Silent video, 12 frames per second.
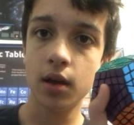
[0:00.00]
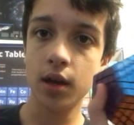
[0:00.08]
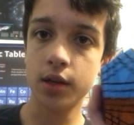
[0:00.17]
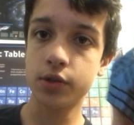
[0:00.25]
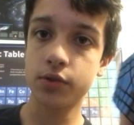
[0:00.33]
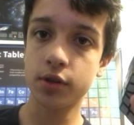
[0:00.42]

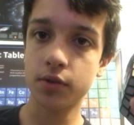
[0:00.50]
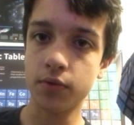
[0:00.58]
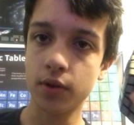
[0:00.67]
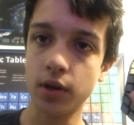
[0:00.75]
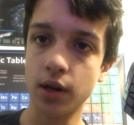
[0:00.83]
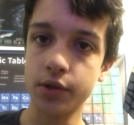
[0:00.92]
It's a
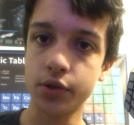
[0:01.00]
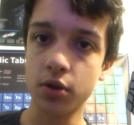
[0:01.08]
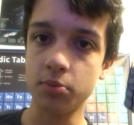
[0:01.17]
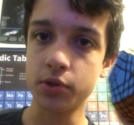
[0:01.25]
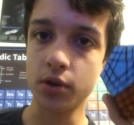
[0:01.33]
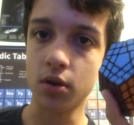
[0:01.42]
really nice
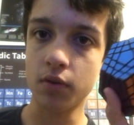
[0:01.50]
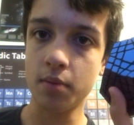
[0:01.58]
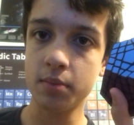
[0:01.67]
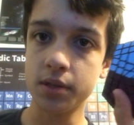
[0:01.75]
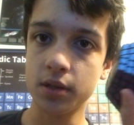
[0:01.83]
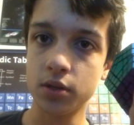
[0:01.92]
cube to solve.
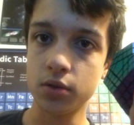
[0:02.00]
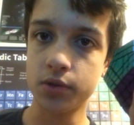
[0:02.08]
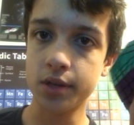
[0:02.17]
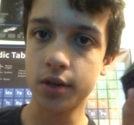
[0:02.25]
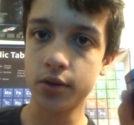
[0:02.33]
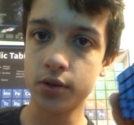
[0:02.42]
I'm missing 2
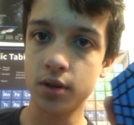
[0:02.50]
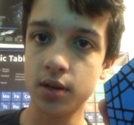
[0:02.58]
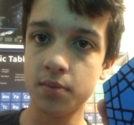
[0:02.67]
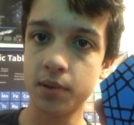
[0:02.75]
stickers on it,